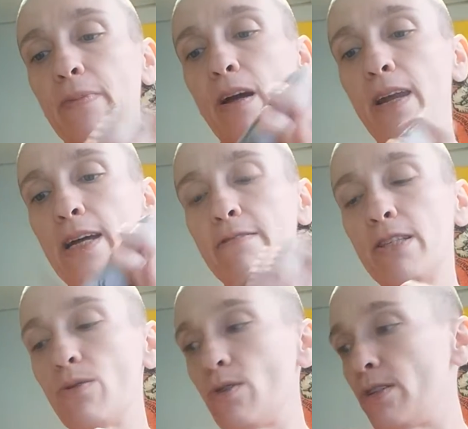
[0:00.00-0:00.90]
Knight of
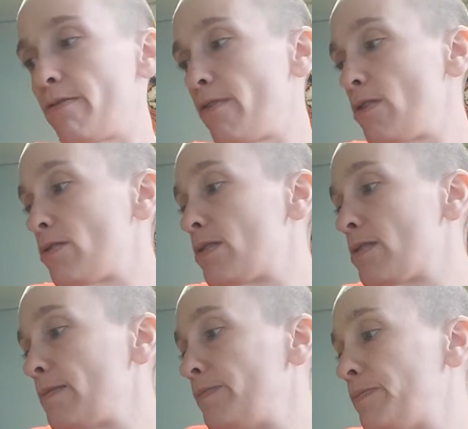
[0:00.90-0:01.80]
Swords
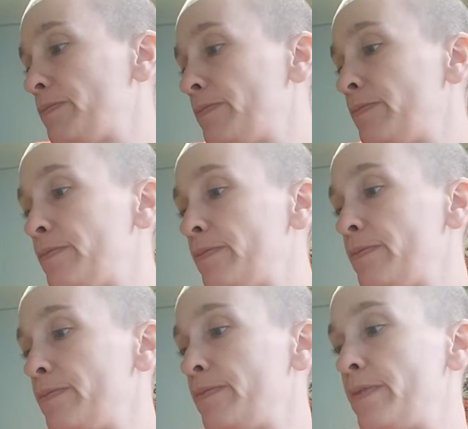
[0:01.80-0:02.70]
reversed.
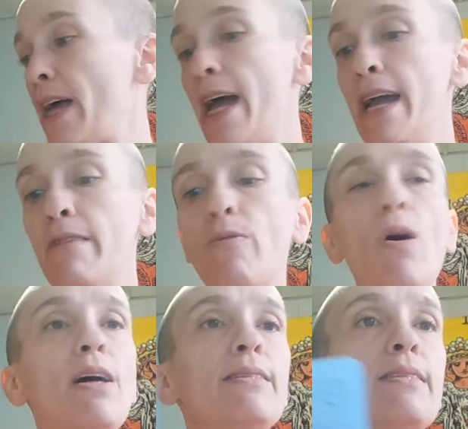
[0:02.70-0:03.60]
8 of
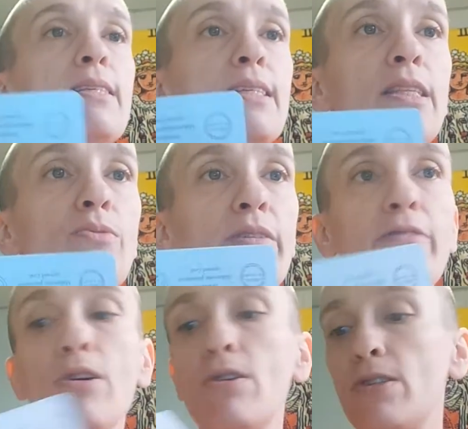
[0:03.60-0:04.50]
Wands is in the
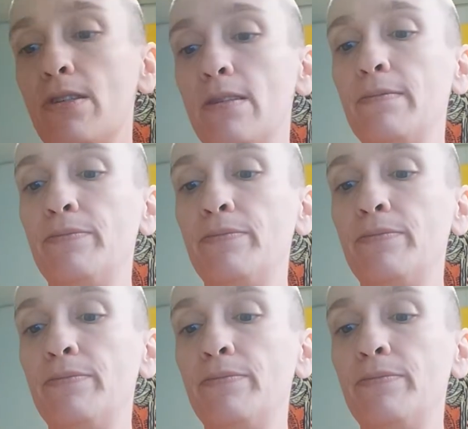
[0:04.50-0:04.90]
reverse.